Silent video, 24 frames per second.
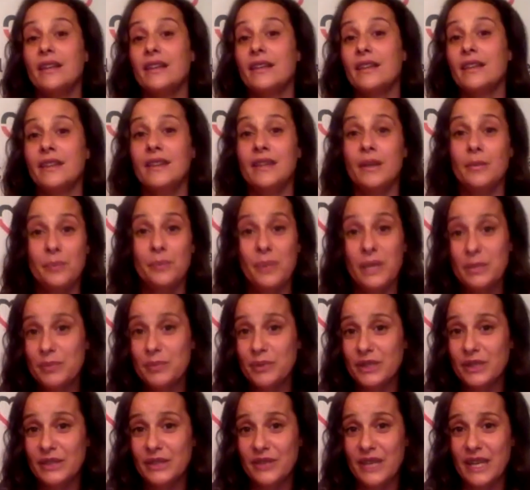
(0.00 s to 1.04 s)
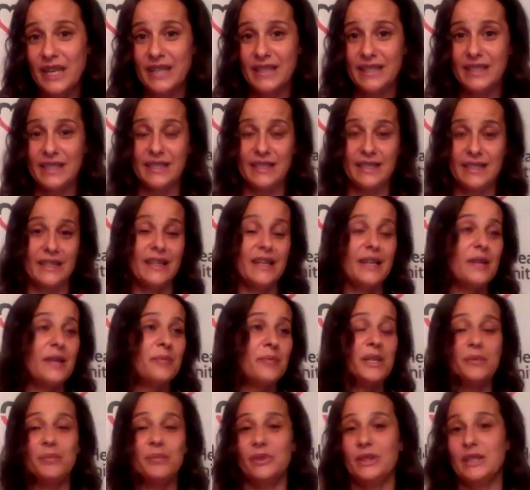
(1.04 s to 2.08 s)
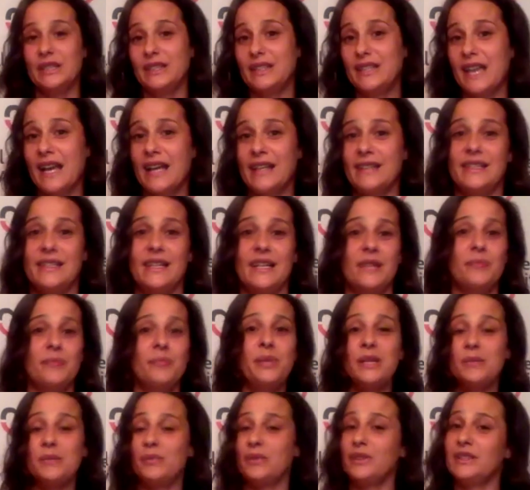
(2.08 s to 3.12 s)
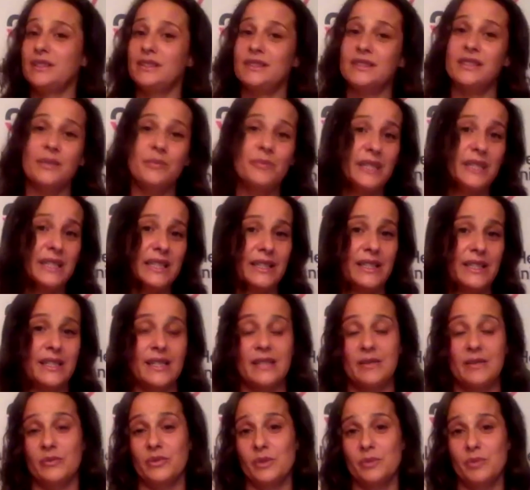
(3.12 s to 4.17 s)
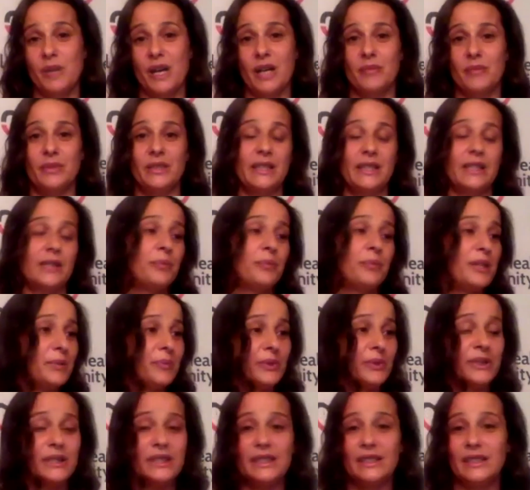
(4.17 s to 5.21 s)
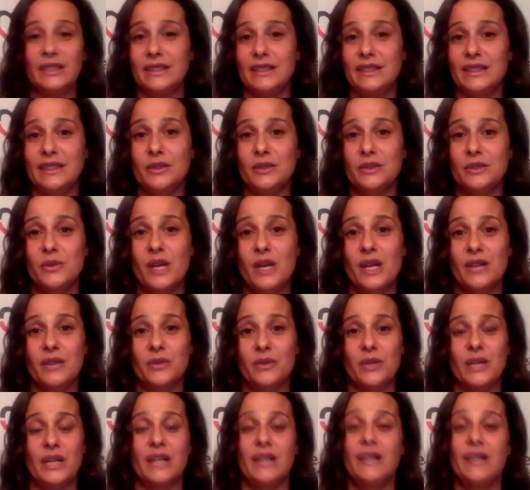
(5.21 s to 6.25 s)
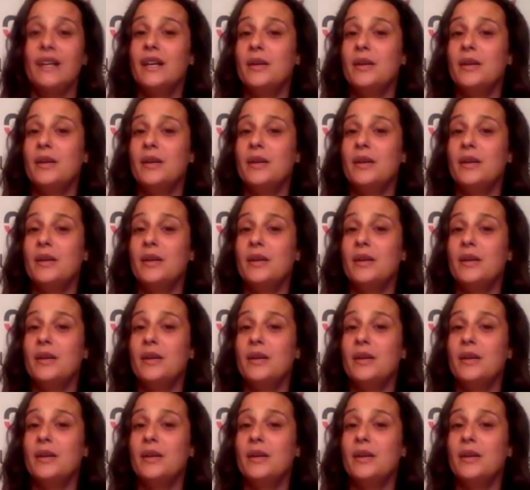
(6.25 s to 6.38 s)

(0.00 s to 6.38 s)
the people of Haiti, people in Kenya, people in Dominican Republic, people in Nicaragua,